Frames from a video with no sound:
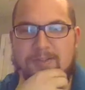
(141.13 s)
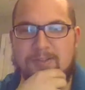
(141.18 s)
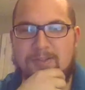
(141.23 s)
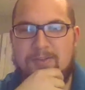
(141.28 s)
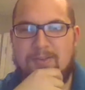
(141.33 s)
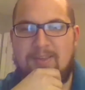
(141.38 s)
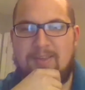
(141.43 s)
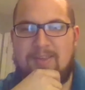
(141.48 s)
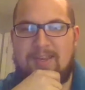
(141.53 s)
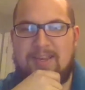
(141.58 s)

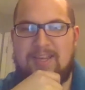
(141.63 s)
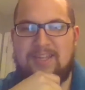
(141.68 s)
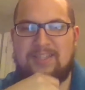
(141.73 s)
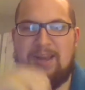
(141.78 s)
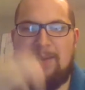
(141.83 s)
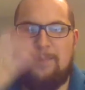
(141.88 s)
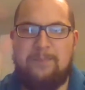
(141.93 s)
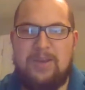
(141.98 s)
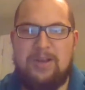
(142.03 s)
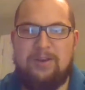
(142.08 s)
to the thing. It's
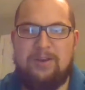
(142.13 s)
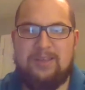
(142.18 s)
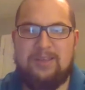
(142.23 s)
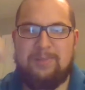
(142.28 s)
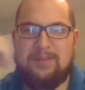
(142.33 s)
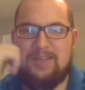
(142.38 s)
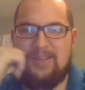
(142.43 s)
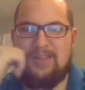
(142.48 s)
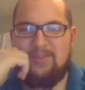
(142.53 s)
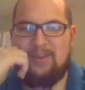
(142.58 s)
not merely
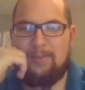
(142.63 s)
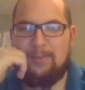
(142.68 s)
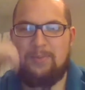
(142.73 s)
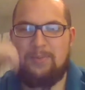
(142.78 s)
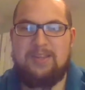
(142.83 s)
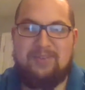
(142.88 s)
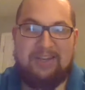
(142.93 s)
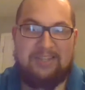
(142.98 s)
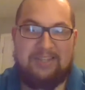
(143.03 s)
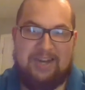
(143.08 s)
believing.
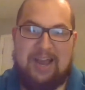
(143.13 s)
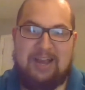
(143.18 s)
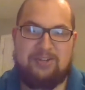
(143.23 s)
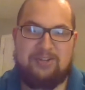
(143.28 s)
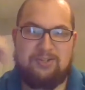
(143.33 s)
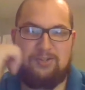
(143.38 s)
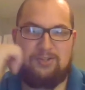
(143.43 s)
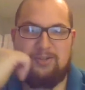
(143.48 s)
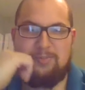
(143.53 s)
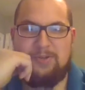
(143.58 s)
Believing is an
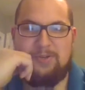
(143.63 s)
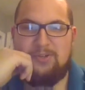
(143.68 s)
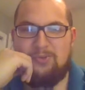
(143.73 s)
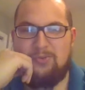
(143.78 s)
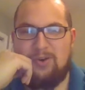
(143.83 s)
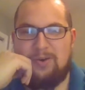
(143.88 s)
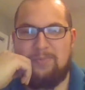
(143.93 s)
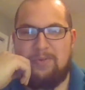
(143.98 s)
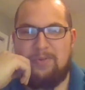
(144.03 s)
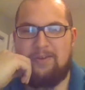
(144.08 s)
action, to be
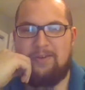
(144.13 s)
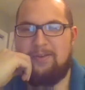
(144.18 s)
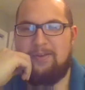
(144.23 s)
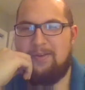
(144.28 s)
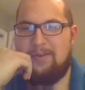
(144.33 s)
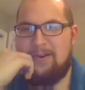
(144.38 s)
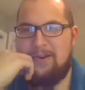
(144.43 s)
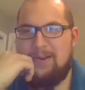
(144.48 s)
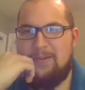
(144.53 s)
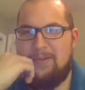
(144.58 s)
sure, but
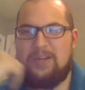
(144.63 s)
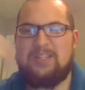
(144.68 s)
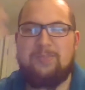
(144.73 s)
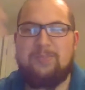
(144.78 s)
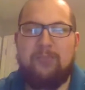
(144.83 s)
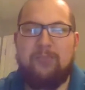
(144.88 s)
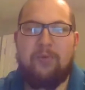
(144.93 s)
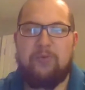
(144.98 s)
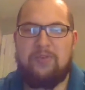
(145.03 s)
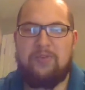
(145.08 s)
it's
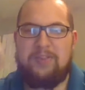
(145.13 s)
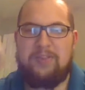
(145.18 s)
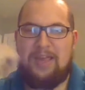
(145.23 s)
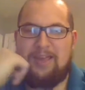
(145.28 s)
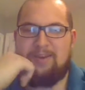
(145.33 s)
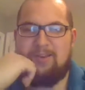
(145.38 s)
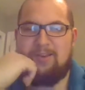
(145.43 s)
more than that.